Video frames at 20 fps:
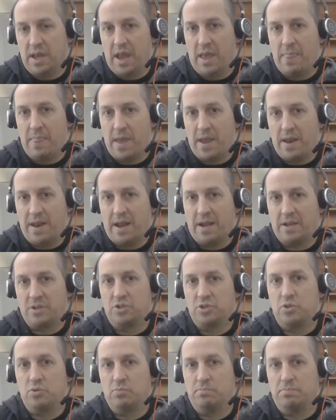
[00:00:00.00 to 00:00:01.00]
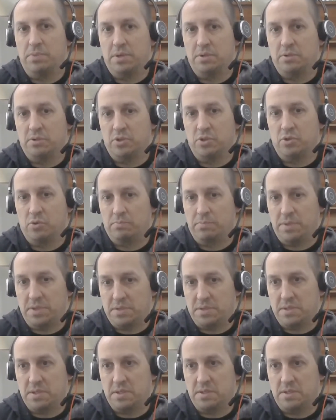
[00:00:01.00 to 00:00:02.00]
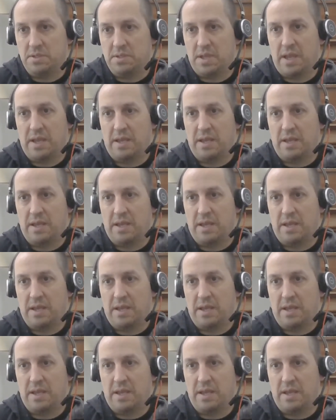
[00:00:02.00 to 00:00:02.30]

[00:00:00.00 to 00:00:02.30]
And then as you build your business